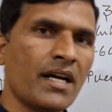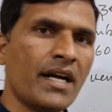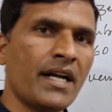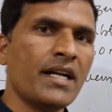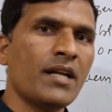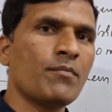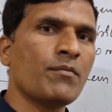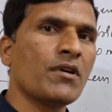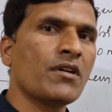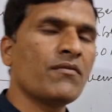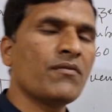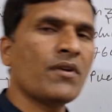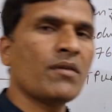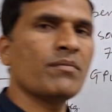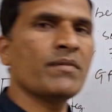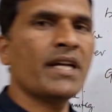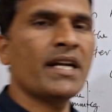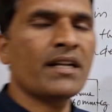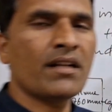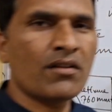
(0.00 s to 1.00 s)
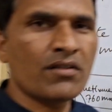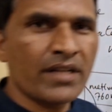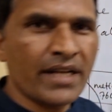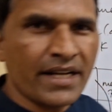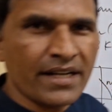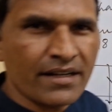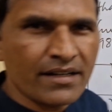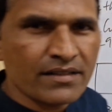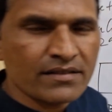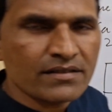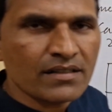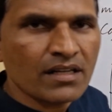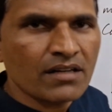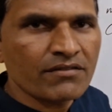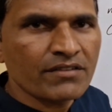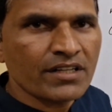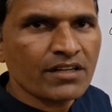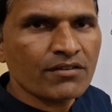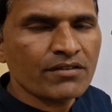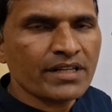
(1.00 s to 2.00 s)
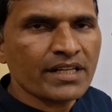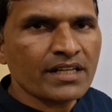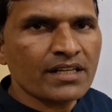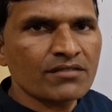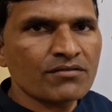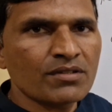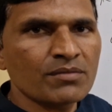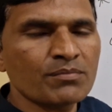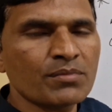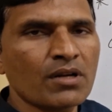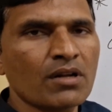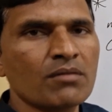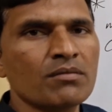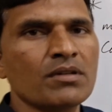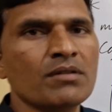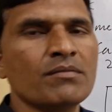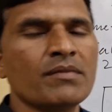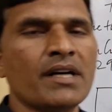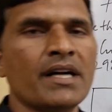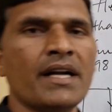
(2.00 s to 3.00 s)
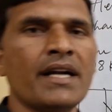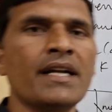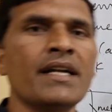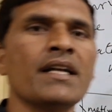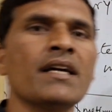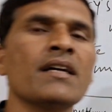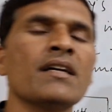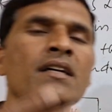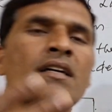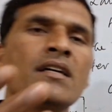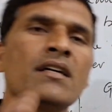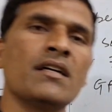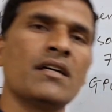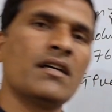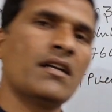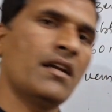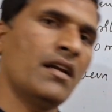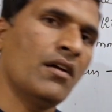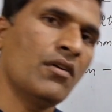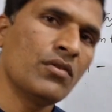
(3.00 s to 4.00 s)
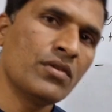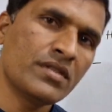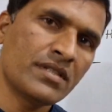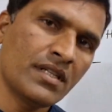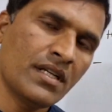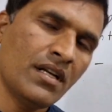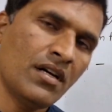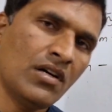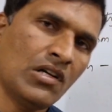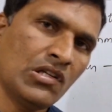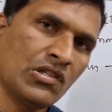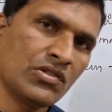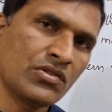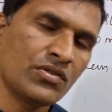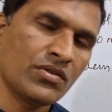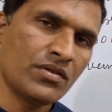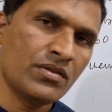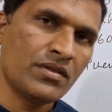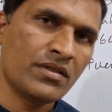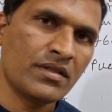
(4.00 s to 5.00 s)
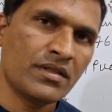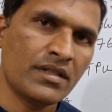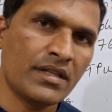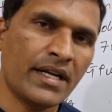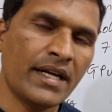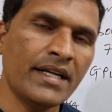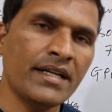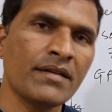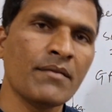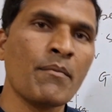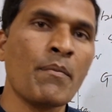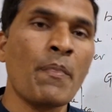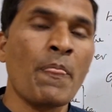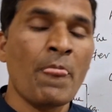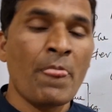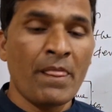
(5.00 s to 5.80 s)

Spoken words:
and apart from that on Henry's law we have taken one problem, and Raoults law also, right?